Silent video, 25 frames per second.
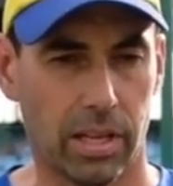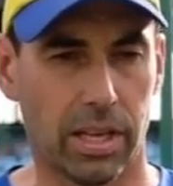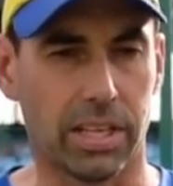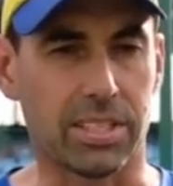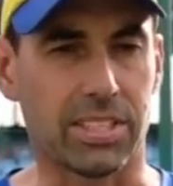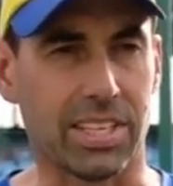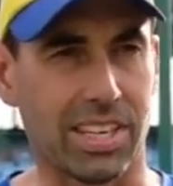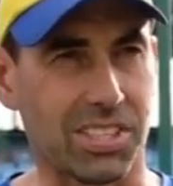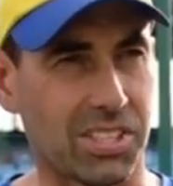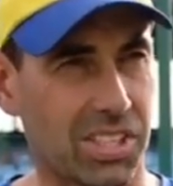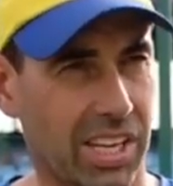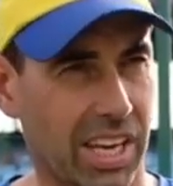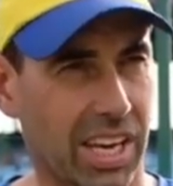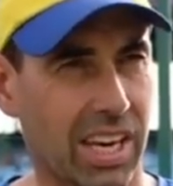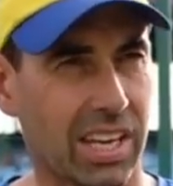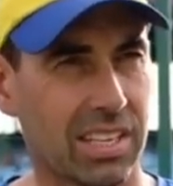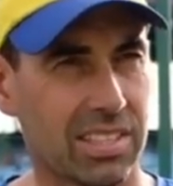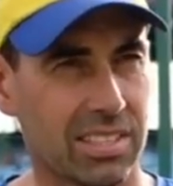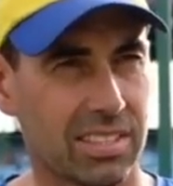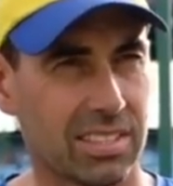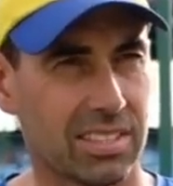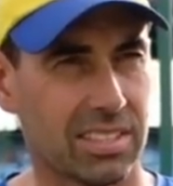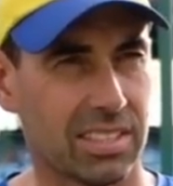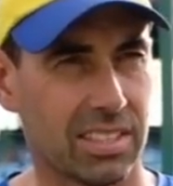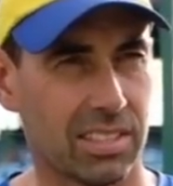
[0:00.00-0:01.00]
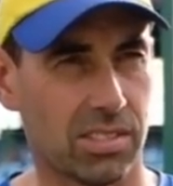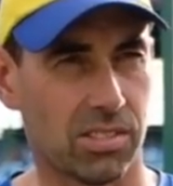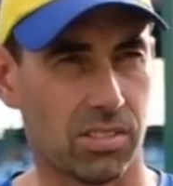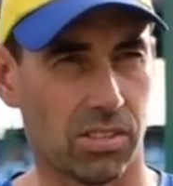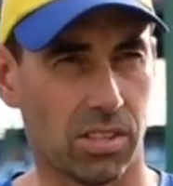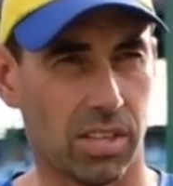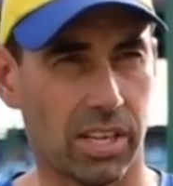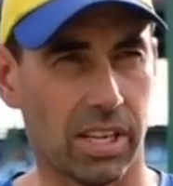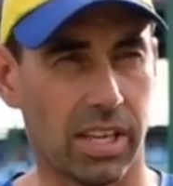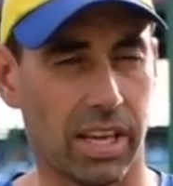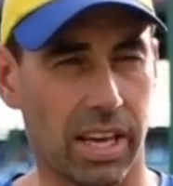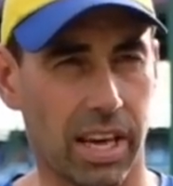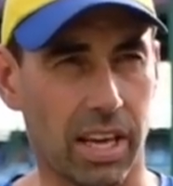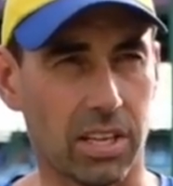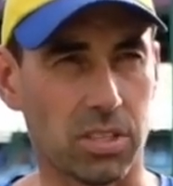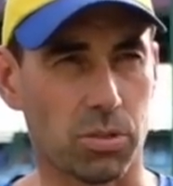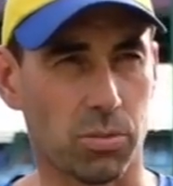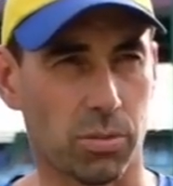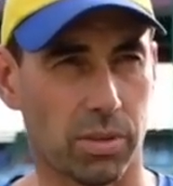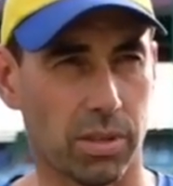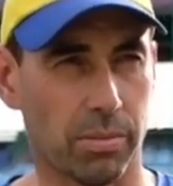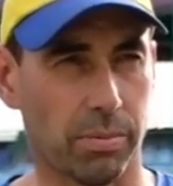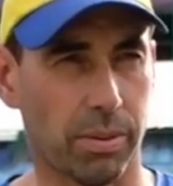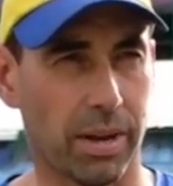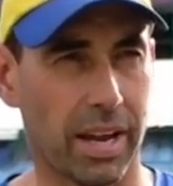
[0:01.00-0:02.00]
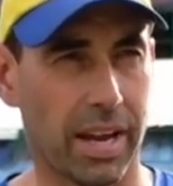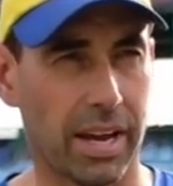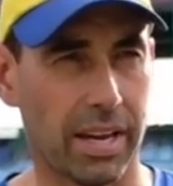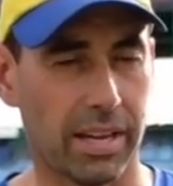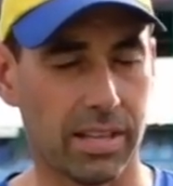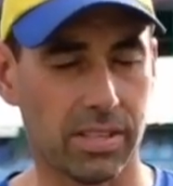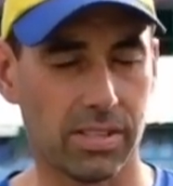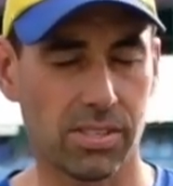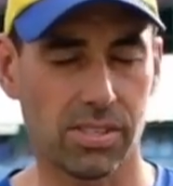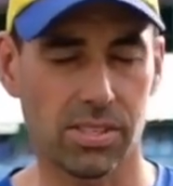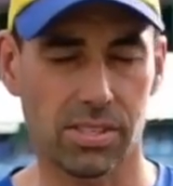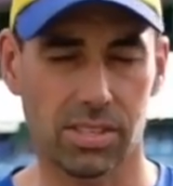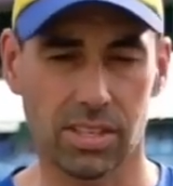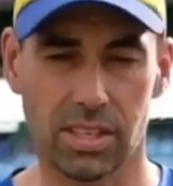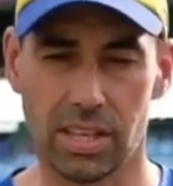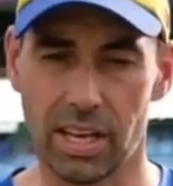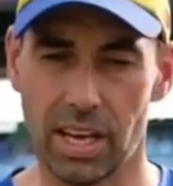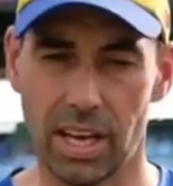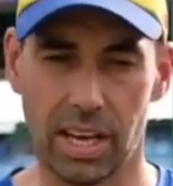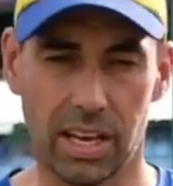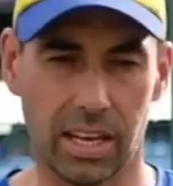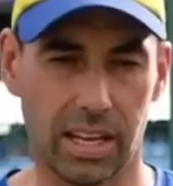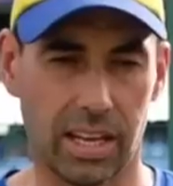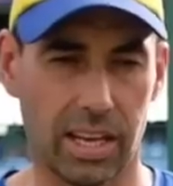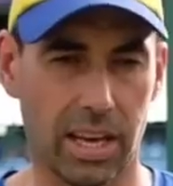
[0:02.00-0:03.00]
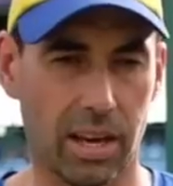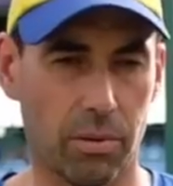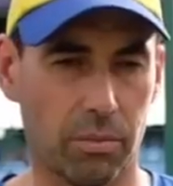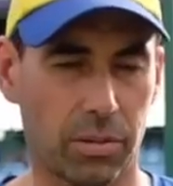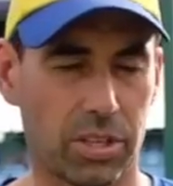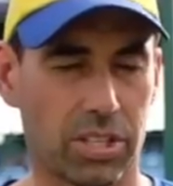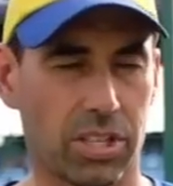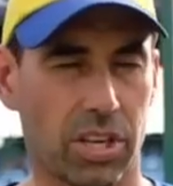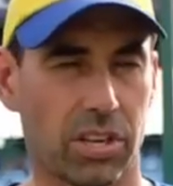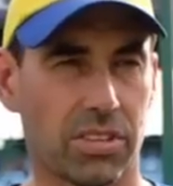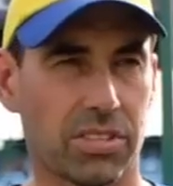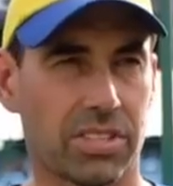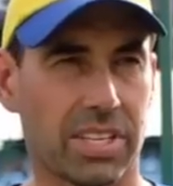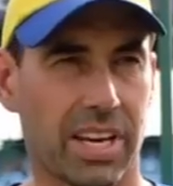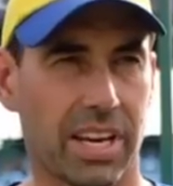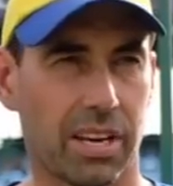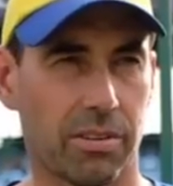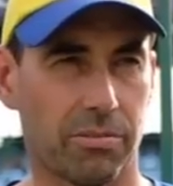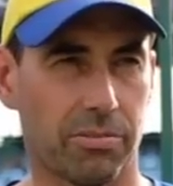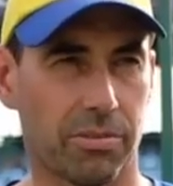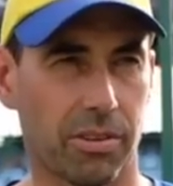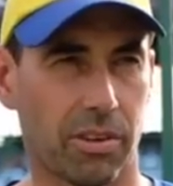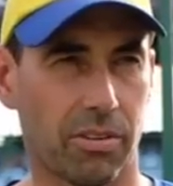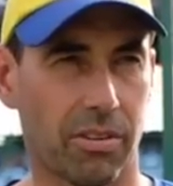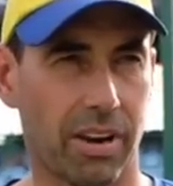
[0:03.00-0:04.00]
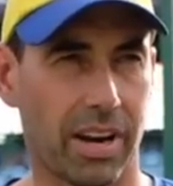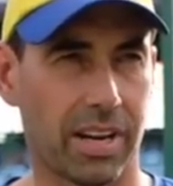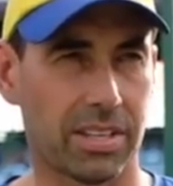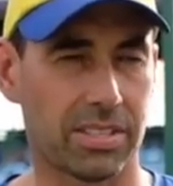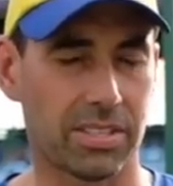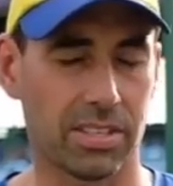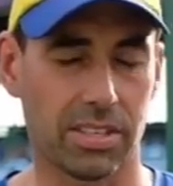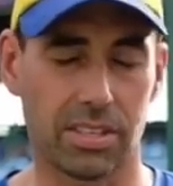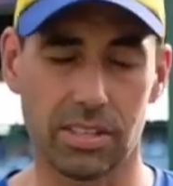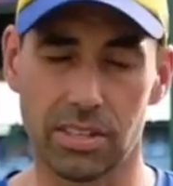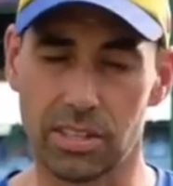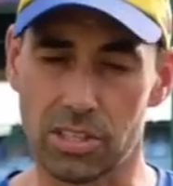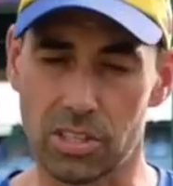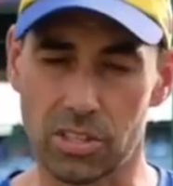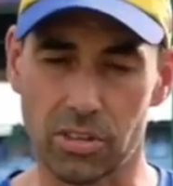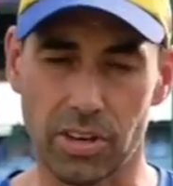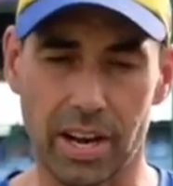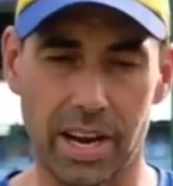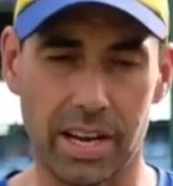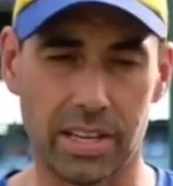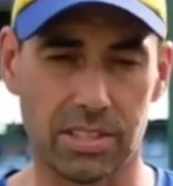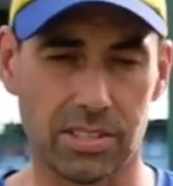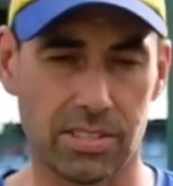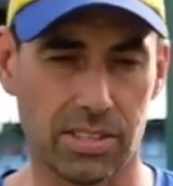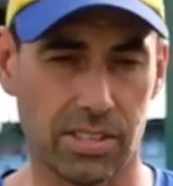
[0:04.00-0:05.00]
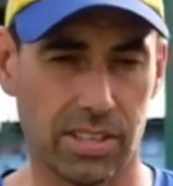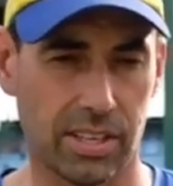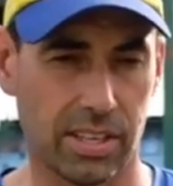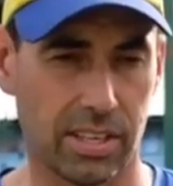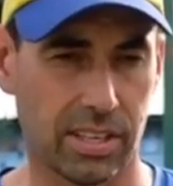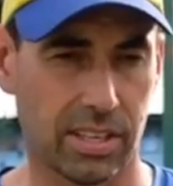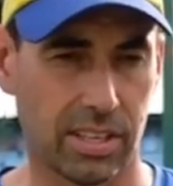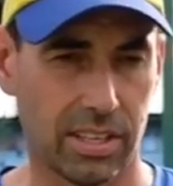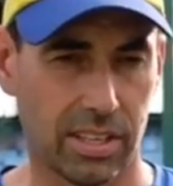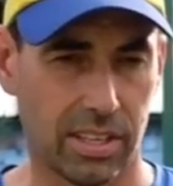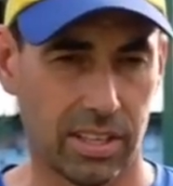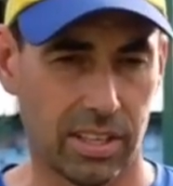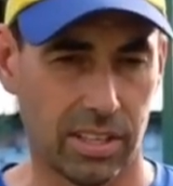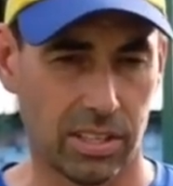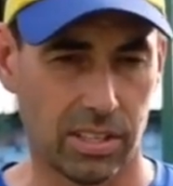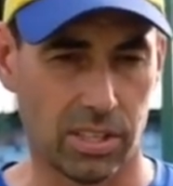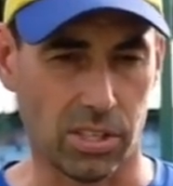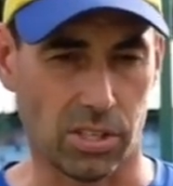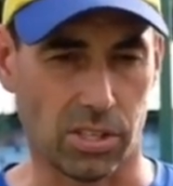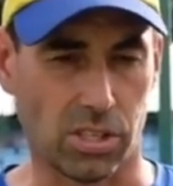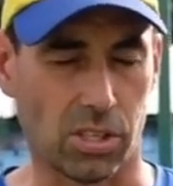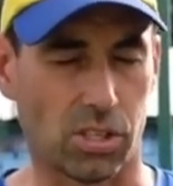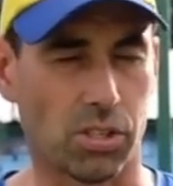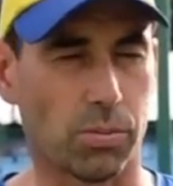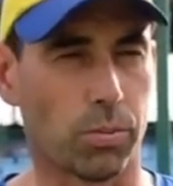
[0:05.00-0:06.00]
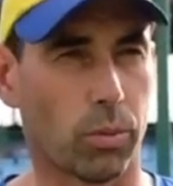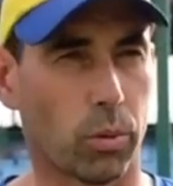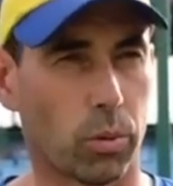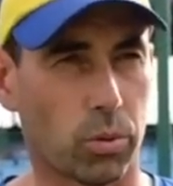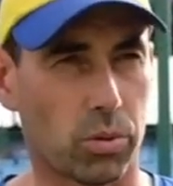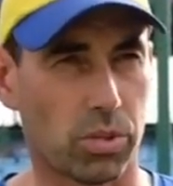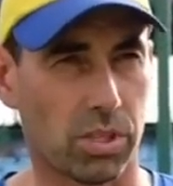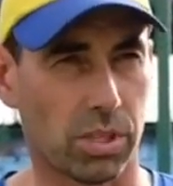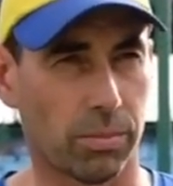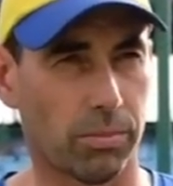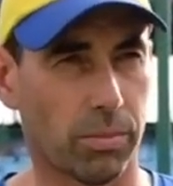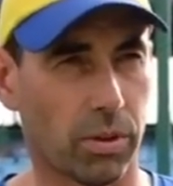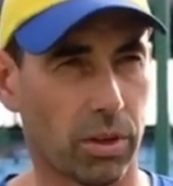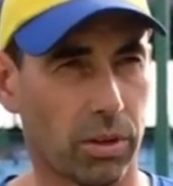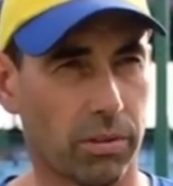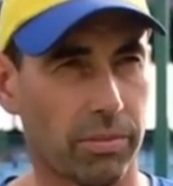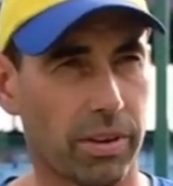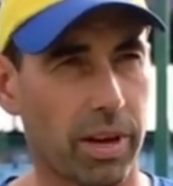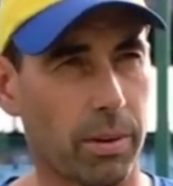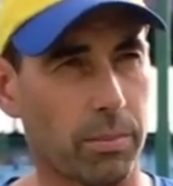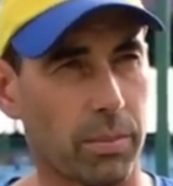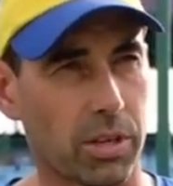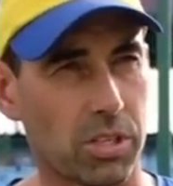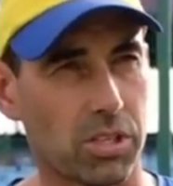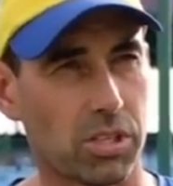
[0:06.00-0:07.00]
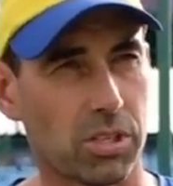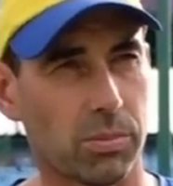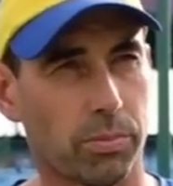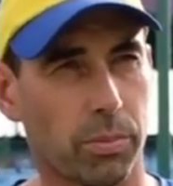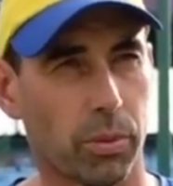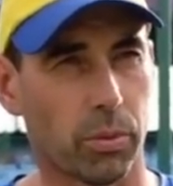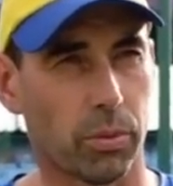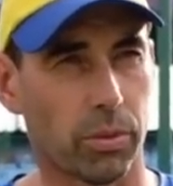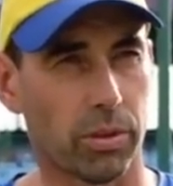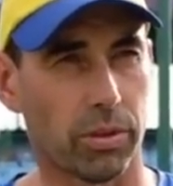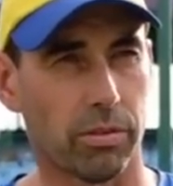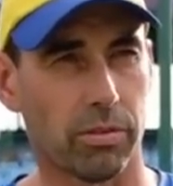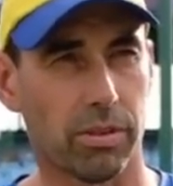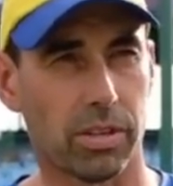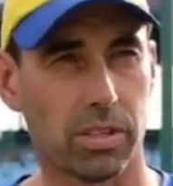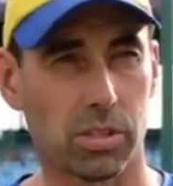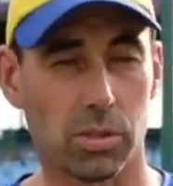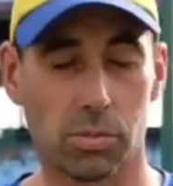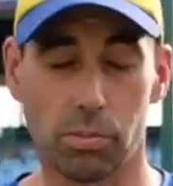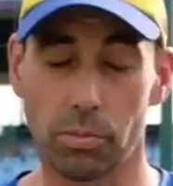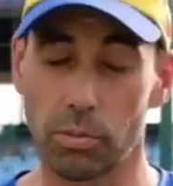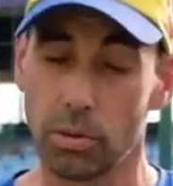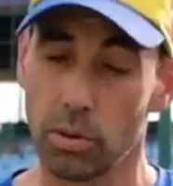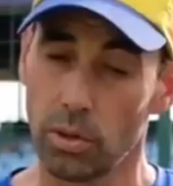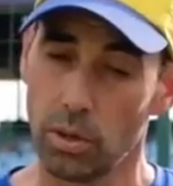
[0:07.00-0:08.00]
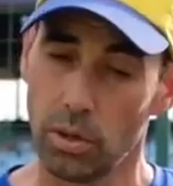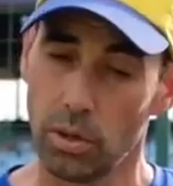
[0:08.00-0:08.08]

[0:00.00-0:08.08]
It does count. It certainly counts with the players. And again, we don't take it for granted. And the trains are just a small symbol of how much support there is.